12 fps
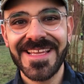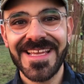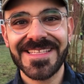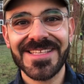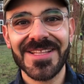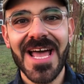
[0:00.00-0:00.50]

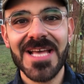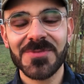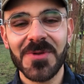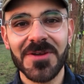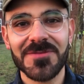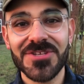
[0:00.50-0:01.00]
It's the last
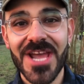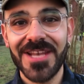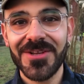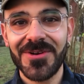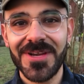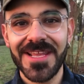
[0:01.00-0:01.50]
week of
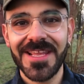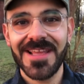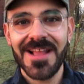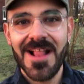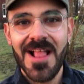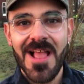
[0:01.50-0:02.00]
January.
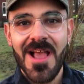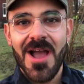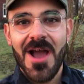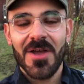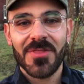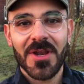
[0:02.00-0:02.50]

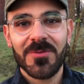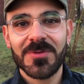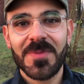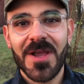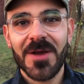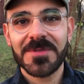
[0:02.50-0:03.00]
I thought I would
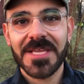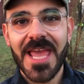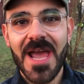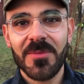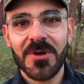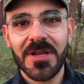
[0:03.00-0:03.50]
pick up the
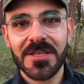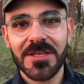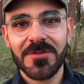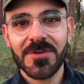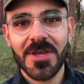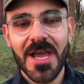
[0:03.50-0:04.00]
camera and
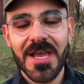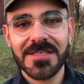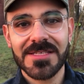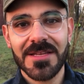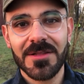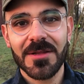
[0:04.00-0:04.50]
give you
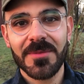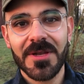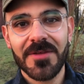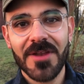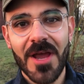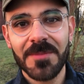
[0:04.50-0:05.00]
guys a little bit
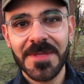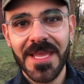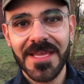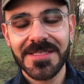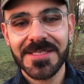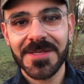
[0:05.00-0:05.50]
of an
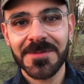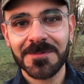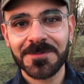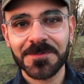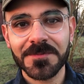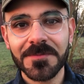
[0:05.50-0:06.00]
update.
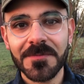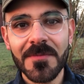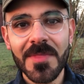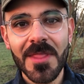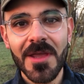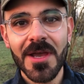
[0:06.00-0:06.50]

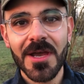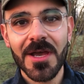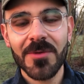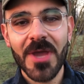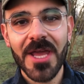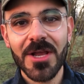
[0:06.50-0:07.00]

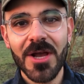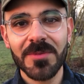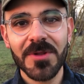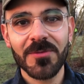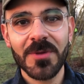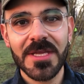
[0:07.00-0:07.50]
We had a
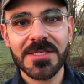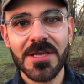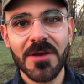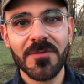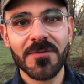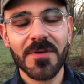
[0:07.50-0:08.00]
couple of weeks
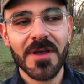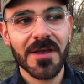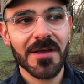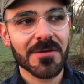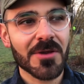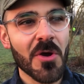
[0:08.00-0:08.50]
of
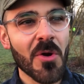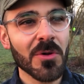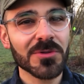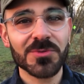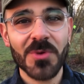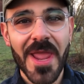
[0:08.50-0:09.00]

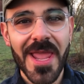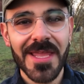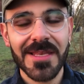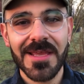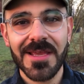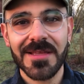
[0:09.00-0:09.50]
cold
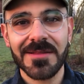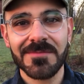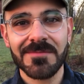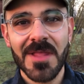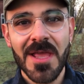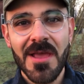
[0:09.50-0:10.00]
rain
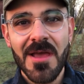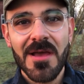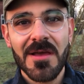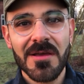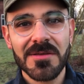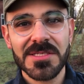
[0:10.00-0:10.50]
and
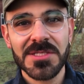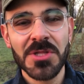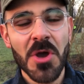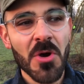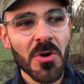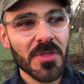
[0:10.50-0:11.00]

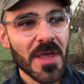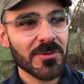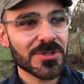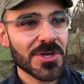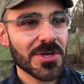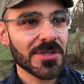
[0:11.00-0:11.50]
snow that
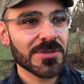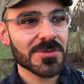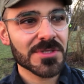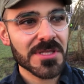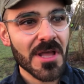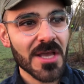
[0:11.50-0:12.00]
would turn into
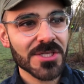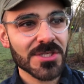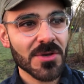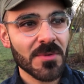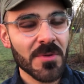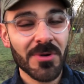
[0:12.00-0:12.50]
slush,
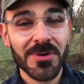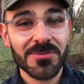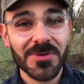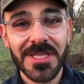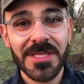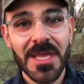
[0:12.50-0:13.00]
so we weren't
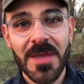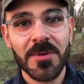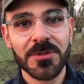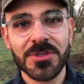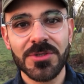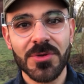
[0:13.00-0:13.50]
really
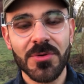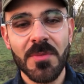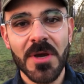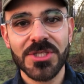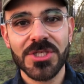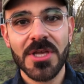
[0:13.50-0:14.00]
able to do
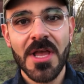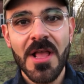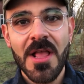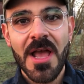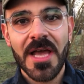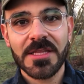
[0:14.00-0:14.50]
much
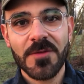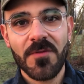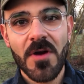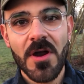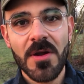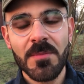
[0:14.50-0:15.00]
at the
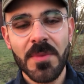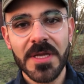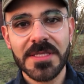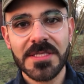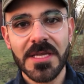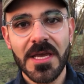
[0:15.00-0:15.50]
farm, but